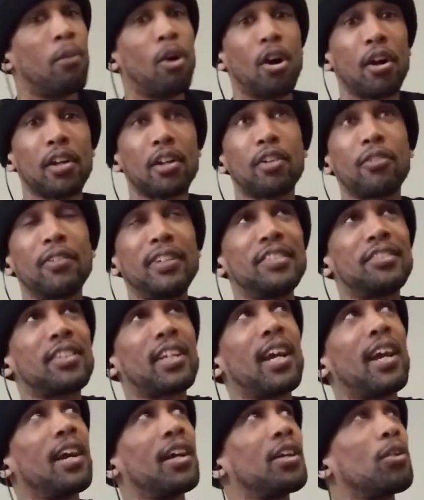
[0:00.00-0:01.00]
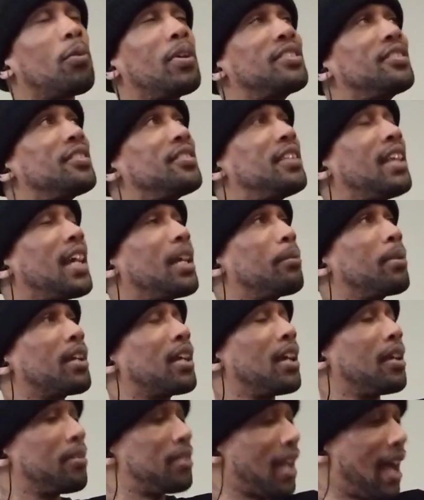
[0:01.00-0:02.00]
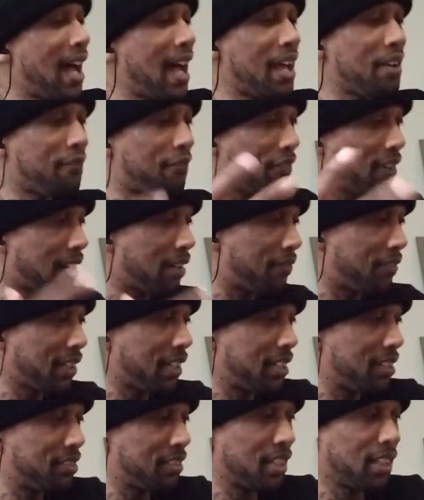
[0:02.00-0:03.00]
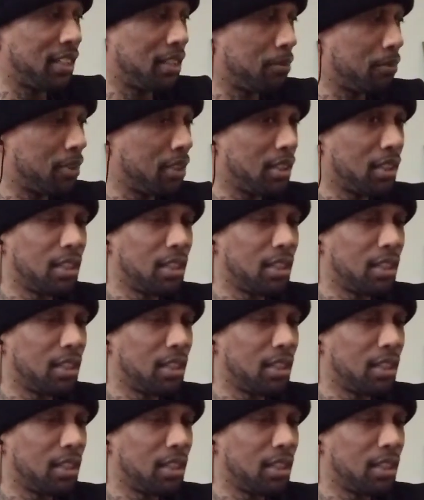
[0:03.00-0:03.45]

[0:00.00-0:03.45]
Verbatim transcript: Martin Kreese's character. What's his name again? How the fuck I forget his name?